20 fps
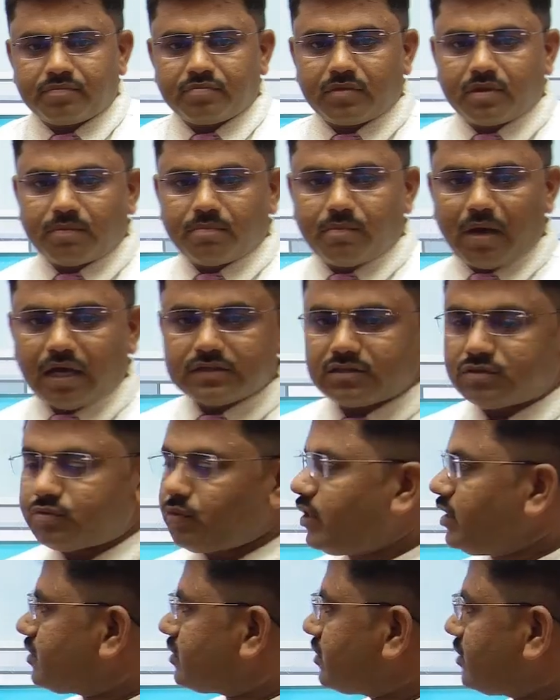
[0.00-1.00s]
Mass, what
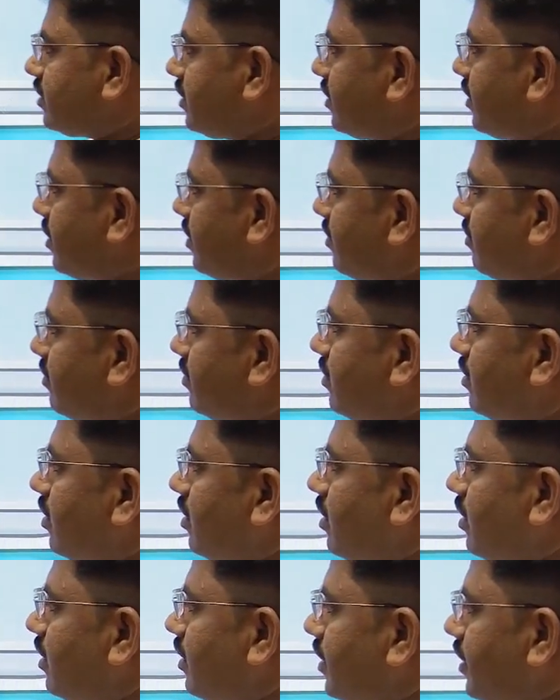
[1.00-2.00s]
is, see here,
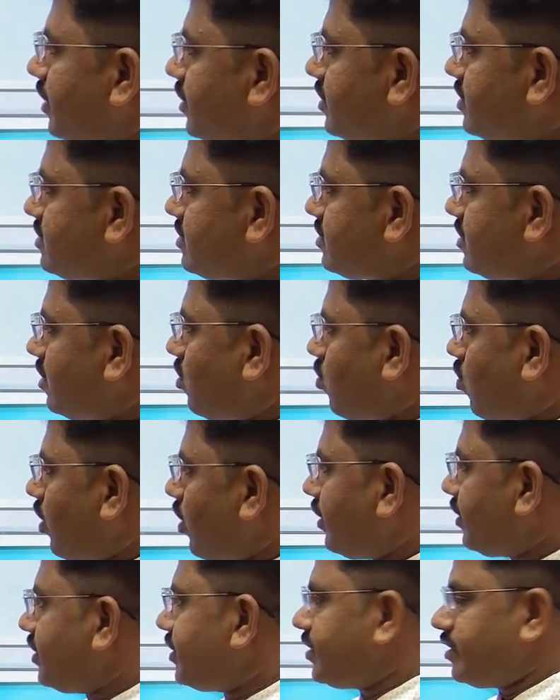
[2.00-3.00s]
it is the
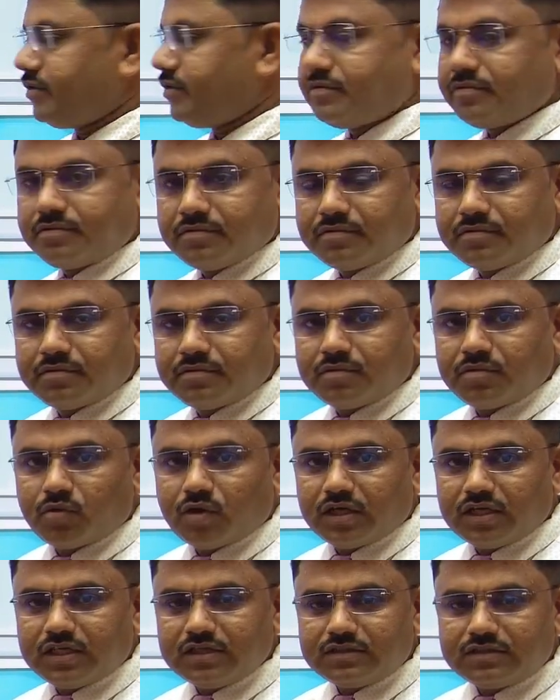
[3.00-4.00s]
quantity. What
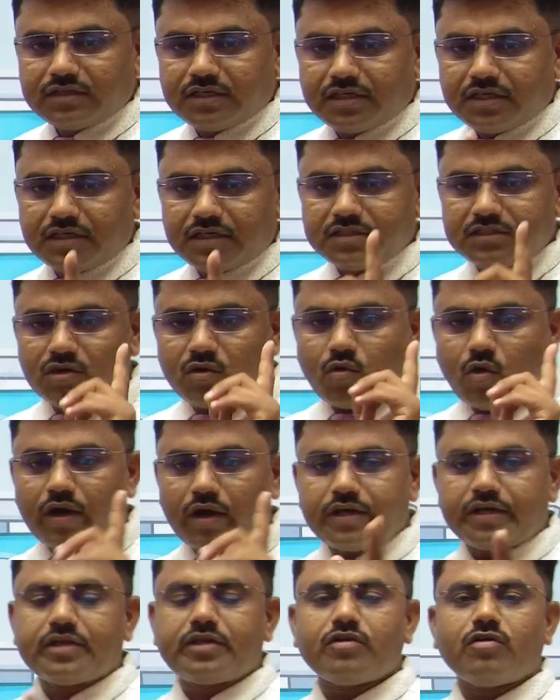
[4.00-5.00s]
is? It is the
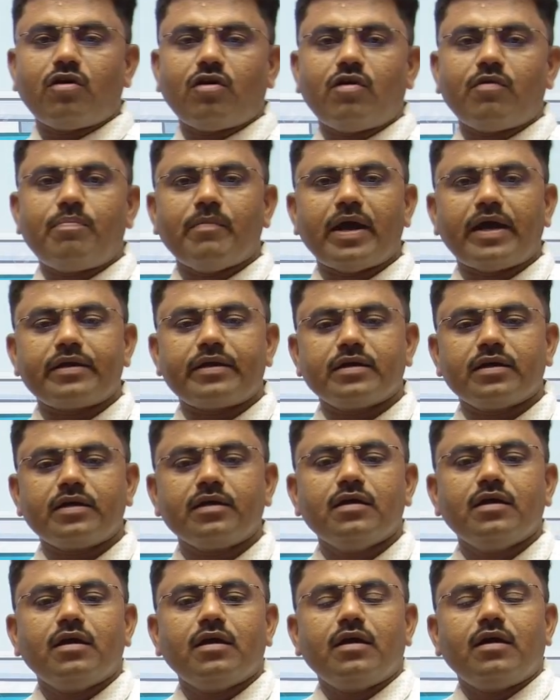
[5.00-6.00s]
quantity of matter
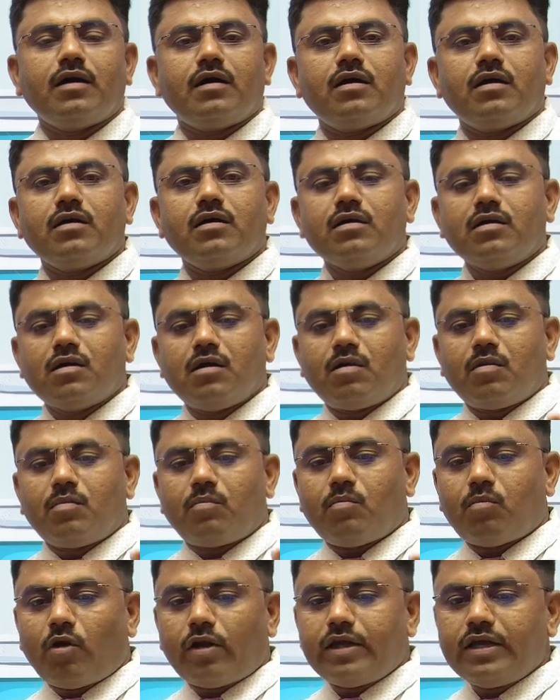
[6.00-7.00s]
a
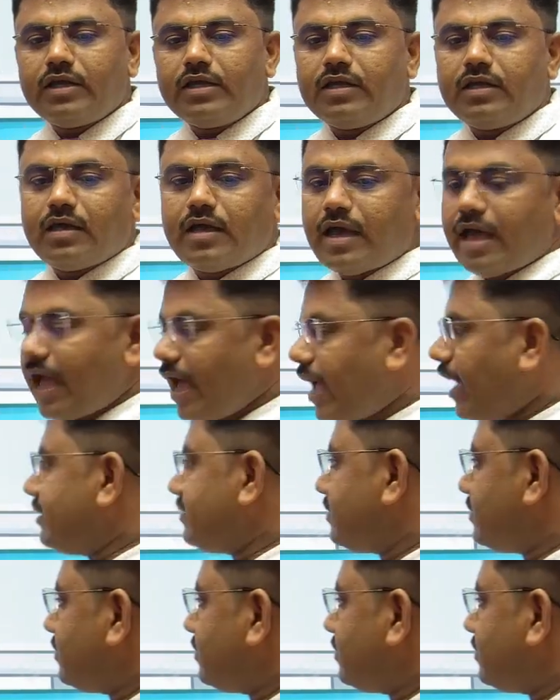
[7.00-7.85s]
body has.